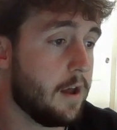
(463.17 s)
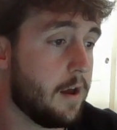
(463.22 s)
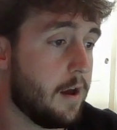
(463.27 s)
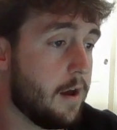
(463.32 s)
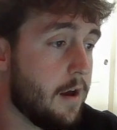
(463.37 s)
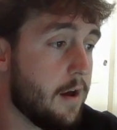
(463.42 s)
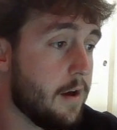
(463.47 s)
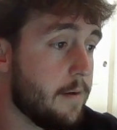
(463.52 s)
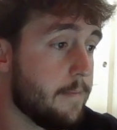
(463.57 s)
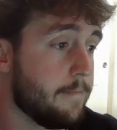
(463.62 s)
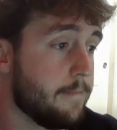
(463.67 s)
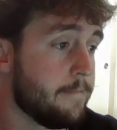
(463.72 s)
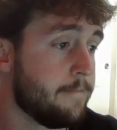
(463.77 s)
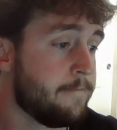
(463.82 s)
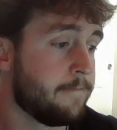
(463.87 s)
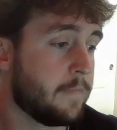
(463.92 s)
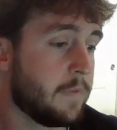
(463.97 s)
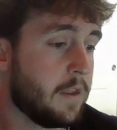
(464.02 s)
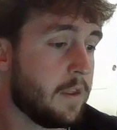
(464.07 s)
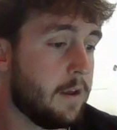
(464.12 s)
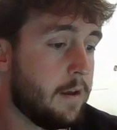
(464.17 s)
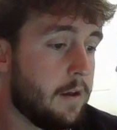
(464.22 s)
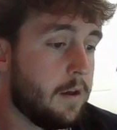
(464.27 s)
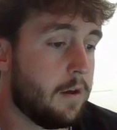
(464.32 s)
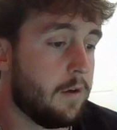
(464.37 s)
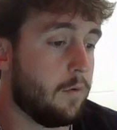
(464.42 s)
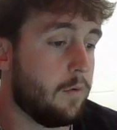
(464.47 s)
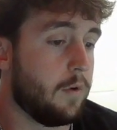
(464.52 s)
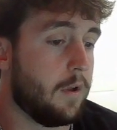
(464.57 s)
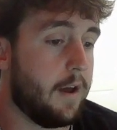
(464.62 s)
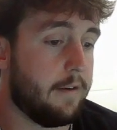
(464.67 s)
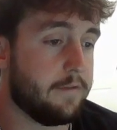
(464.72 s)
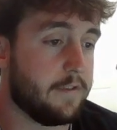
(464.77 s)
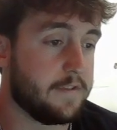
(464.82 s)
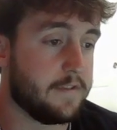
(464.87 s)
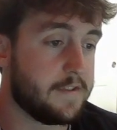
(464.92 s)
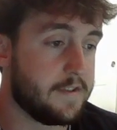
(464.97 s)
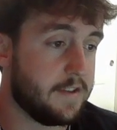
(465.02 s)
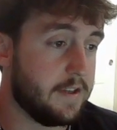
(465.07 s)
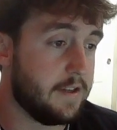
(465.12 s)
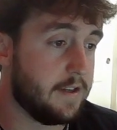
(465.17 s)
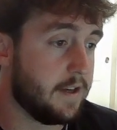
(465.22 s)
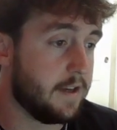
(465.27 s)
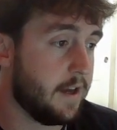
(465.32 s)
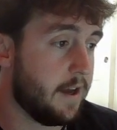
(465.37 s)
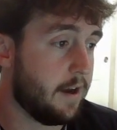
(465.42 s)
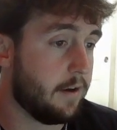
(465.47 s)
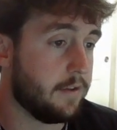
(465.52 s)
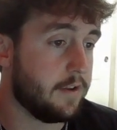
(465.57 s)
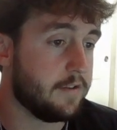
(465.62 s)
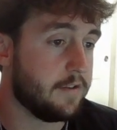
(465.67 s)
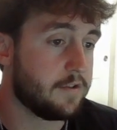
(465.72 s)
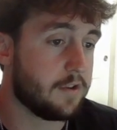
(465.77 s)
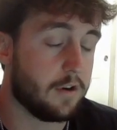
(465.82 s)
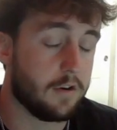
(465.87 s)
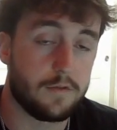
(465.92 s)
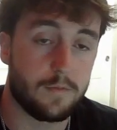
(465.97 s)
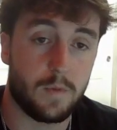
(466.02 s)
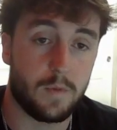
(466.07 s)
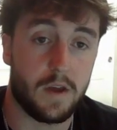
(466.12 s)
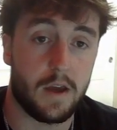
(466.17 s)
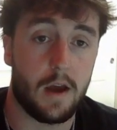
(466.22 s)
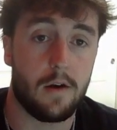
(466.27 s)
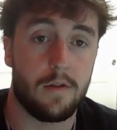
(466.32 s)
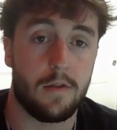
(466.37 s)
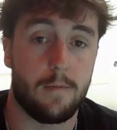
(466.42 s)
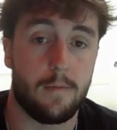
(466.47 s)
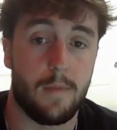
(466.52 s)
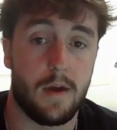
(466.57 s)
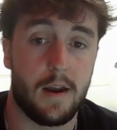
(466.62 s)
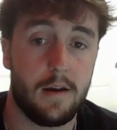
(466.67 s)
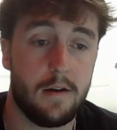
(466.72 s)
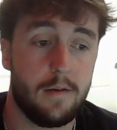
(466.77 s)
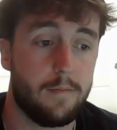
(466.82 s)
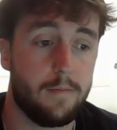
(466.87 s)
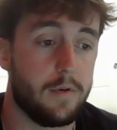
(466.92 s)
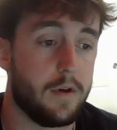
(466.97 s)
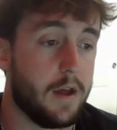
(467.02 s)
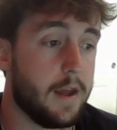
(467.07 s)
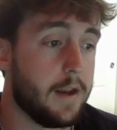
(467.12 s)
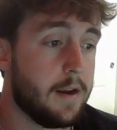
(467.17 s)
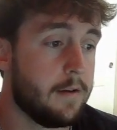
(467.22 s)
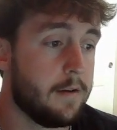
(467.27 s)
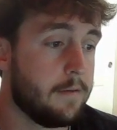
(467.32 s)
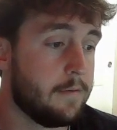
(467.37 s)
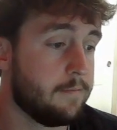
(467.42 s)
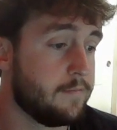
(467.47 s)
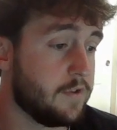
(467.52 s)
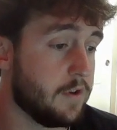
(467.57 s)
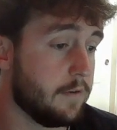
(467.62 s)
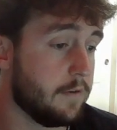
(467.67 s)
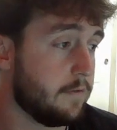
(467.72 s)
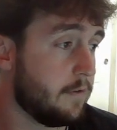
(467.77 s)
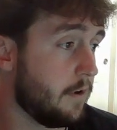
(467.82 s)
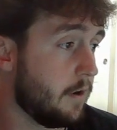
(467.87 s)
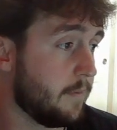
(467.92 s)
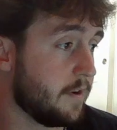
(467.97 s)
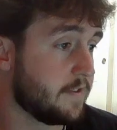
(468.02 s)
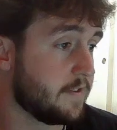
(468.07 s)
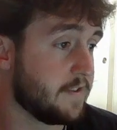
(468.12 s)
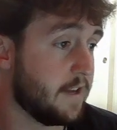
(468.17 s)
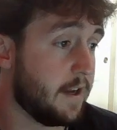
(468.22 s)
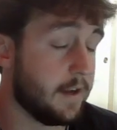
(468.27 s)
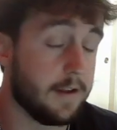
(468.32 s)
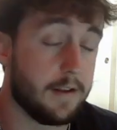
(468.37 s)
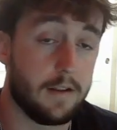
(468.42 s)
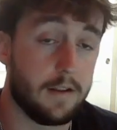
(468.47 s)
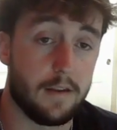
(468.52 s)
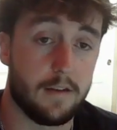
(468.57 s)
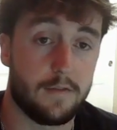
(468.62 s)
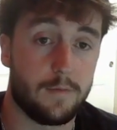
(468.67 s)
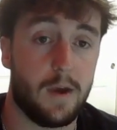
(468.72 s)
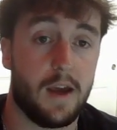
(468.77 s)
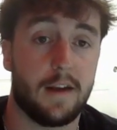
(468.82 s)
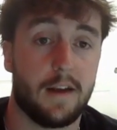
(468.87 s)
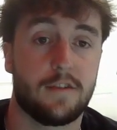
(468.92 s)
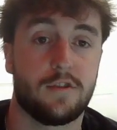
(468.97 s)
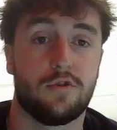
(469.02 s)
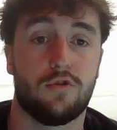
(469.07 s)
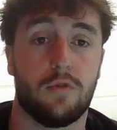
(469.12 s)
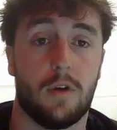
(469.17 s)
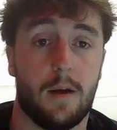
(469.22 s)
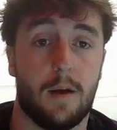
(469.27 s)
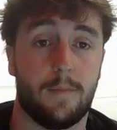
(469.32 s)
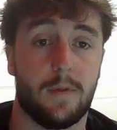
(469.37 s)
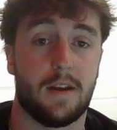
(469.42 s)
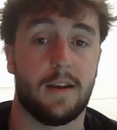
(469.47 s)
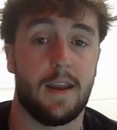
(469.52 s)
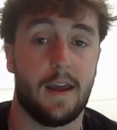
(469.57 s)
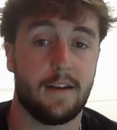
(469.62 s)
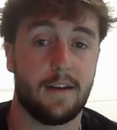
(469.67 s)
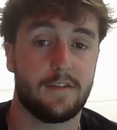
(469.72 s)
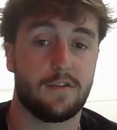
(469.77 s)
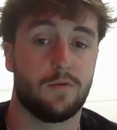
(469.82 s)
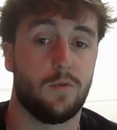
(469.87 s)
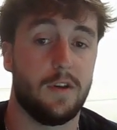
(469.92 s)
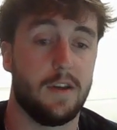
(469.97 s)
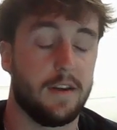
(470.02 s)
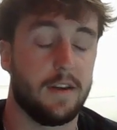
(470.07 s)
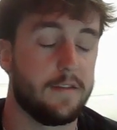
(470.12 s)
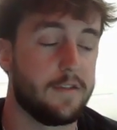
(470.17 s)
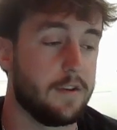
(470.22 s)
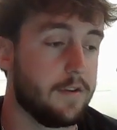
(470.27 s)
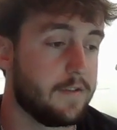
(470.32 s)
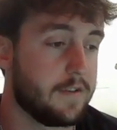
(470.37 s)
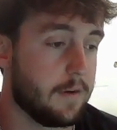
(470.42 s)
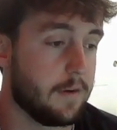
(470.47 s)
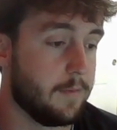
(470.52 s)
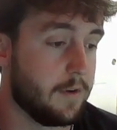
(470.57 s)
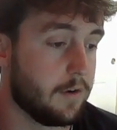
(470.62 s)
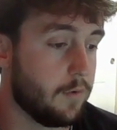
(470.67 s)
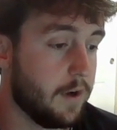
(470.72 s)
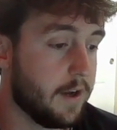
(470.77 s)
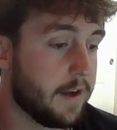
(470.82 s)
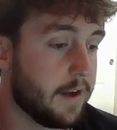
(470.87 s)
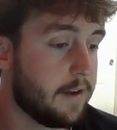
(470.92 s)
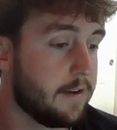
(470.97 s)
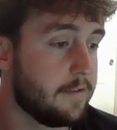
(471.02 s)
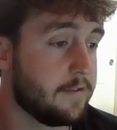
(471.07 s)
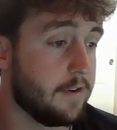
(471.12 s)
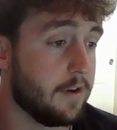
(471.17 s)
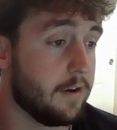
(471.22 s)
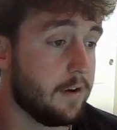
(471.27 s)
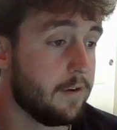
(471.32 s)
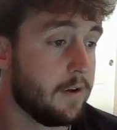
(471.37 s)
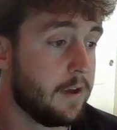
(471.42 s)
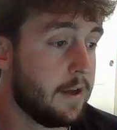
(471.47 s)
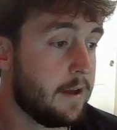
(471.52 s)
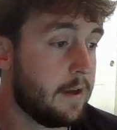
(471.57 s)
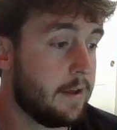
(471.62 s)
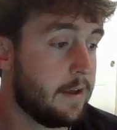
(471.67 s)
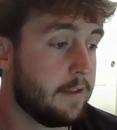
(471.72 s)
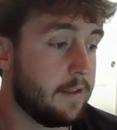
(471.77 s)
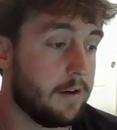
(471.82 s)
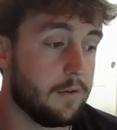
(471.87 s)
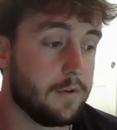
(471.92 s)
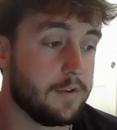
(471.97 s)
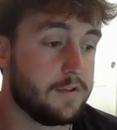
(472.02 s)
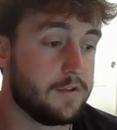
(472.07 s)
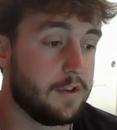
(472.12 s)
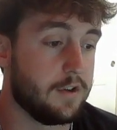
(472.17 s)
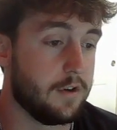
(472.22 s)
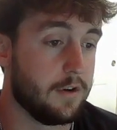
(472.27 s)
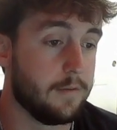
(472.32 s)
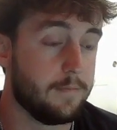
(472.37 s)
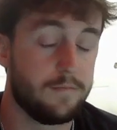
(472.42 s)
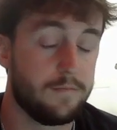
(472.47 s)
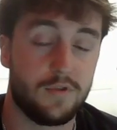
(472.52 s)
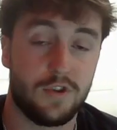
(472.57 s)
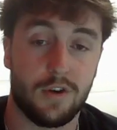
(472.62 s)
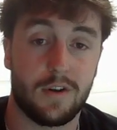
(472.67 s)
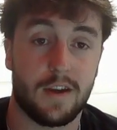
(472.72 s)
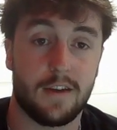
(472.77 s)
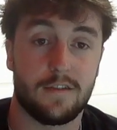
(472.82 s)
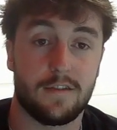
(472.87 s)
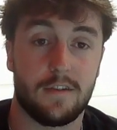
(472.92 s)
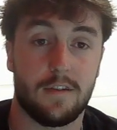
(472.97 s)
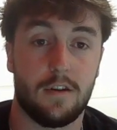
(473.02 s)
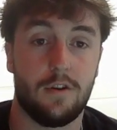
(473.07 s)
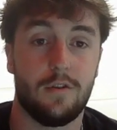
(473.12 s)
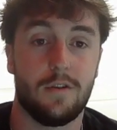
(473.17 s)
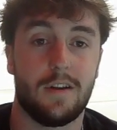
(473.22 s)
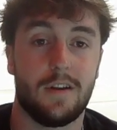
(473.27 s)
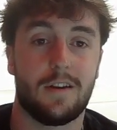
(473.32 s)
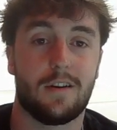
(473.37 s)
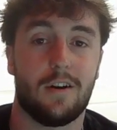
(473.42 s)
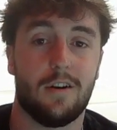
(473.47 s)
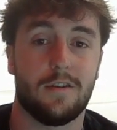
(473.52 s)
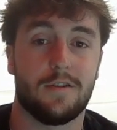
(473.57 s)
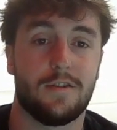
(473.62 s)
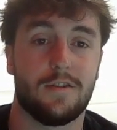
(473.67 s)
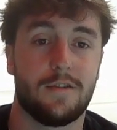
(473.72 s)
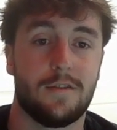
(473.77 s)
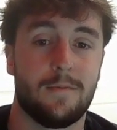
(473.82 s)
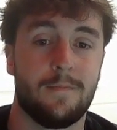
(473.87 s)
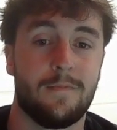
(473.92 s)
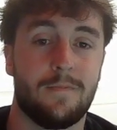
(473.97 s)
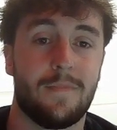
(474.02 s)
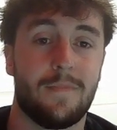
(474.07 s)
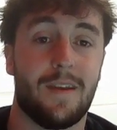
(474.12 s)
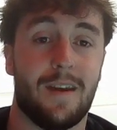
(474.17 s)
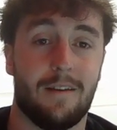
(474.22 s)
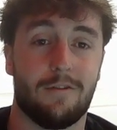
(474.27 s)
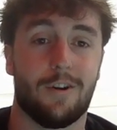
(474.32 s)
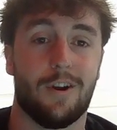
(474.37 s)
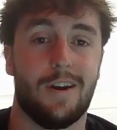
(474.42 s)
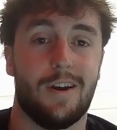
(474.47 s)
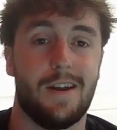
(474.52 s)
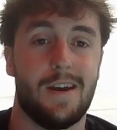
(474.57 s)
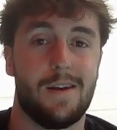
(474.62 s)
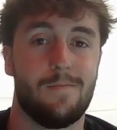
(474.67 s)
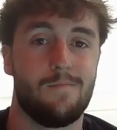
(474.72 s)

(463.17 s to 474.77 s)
We'll have to see how these cards play out in the meta, but so far I'm excited, and this pack's dropping next week, so it's coming quick. So there was your showcase of the new leaked cards. Have a great day.